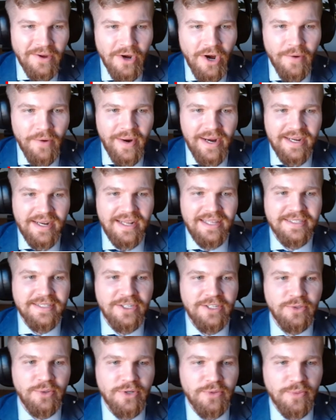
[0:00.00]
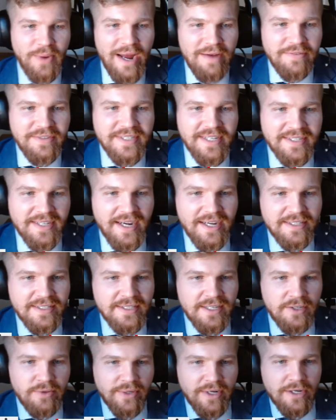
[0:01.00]
All right, let's get to it. Ravi says, Hi,
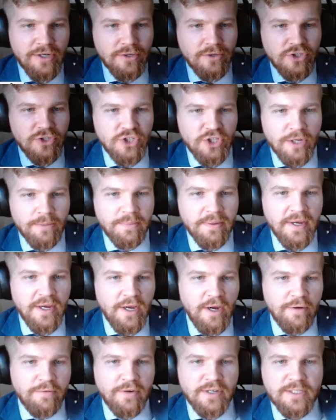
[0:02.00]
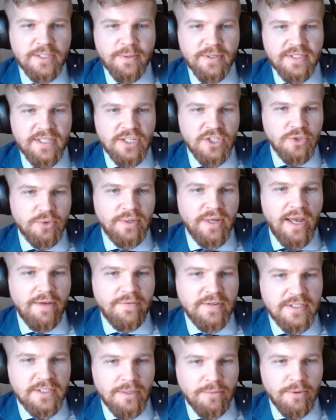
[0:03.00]
Cedric. Internship for Express Entry
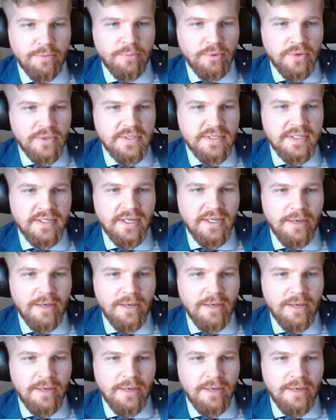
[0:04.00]
FSW points.